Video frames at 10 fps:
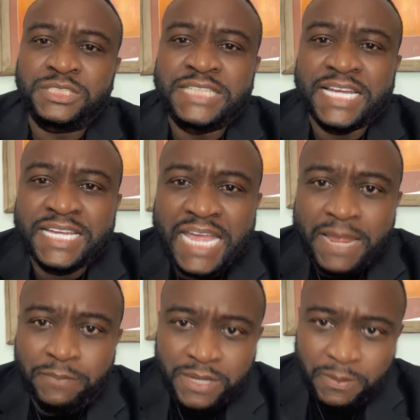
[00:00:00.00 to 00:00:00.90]
their
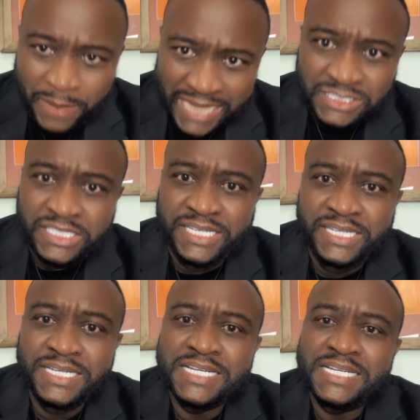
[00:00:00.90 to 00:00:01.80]

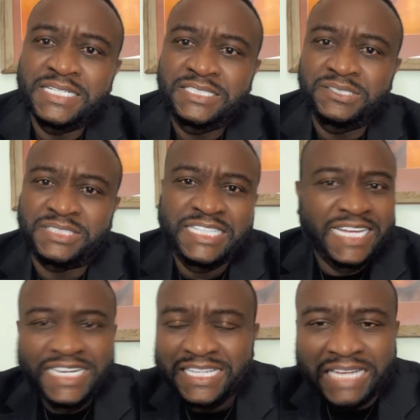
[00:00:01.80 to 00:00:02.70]
capacity to see
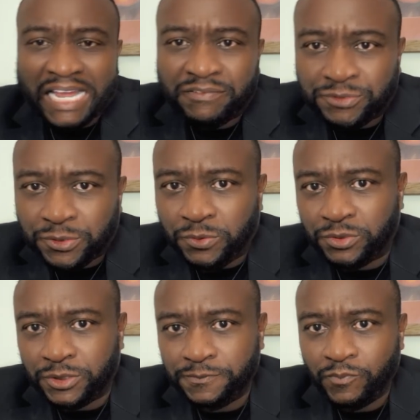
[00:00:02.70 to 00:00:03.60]
any light of
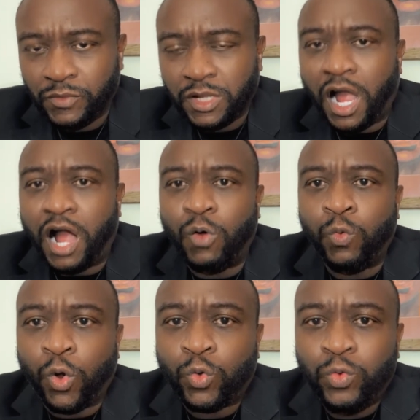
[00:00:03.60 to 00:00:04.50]
truth, our
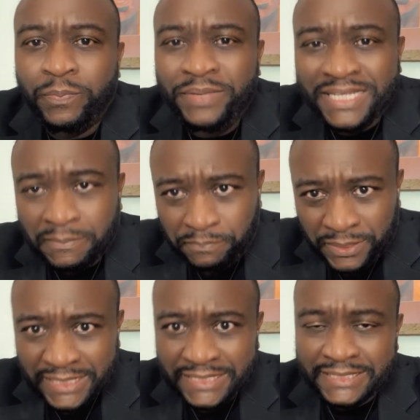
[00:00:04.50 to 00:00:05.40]
work will be
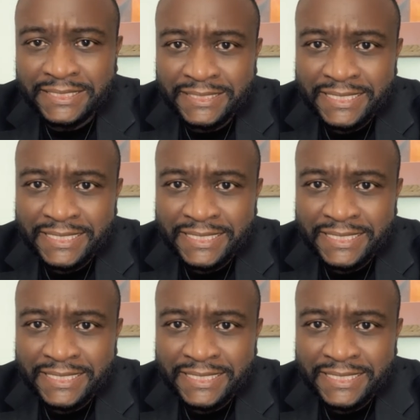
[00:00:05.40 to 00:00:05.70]
complete.